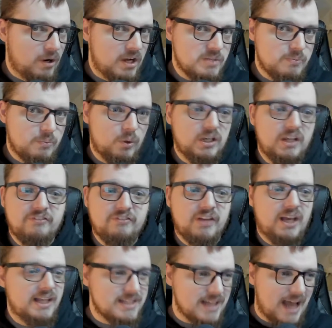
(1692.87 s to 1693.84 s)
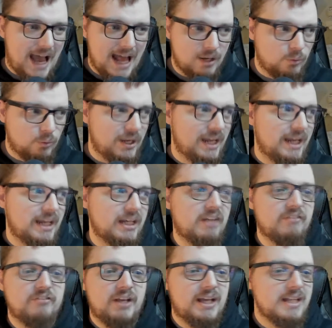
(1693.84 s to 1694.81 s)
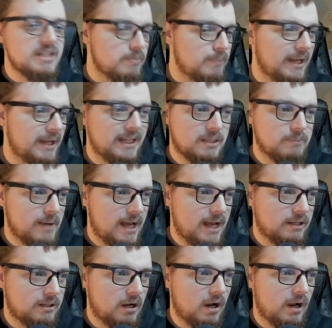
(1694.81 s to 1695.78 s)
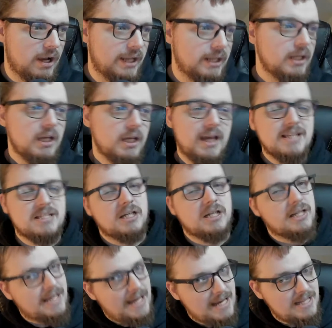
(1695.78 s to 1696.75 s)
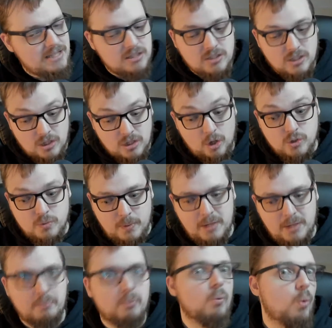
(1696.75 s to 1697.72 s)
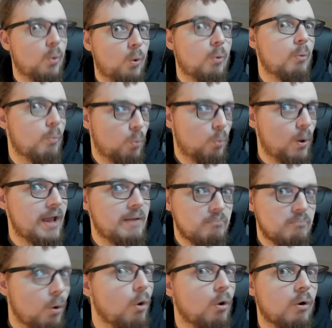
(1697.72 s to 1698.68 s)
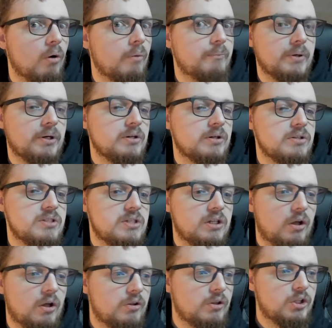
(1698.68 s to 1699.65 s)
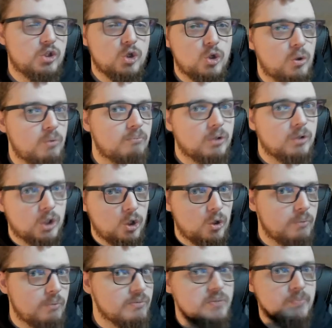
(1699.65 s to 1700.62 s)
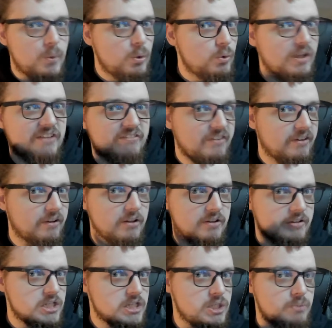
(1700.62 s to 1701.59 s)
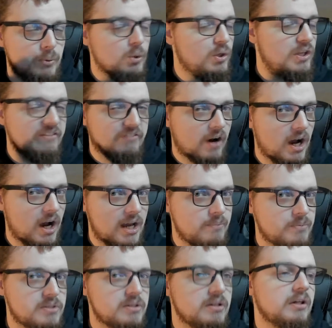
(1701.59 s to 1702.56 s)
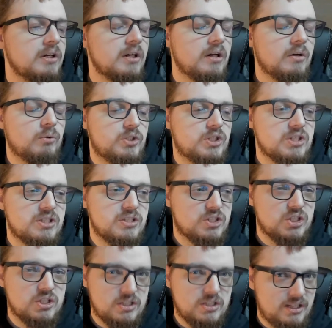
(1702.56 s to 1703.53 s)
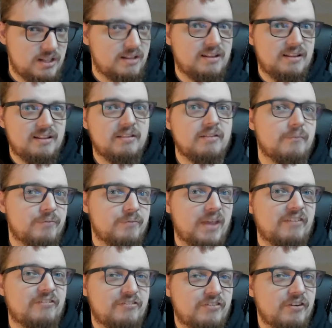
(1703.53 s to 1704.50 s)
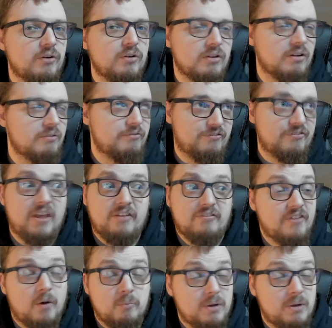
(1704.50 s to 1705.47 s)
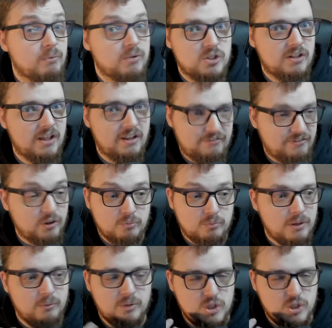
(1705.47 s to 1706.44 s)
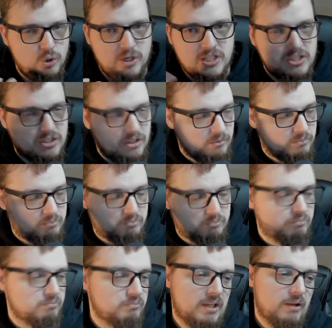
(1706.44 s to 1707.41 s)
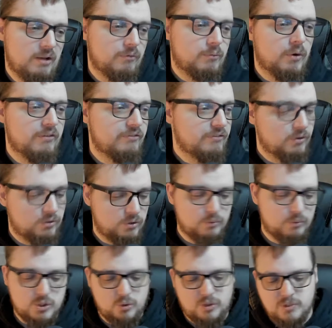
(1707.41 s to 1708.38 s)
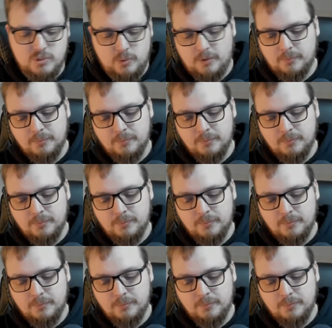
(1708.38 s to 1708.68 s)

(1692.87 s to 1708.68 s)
point. If you're into Halloween, if you're into being the bad guy, it's going to cater to those people way more, because, you know, the doom, gloom, spooky vibes, just they filled me with joy. So if we fill you with joy as well.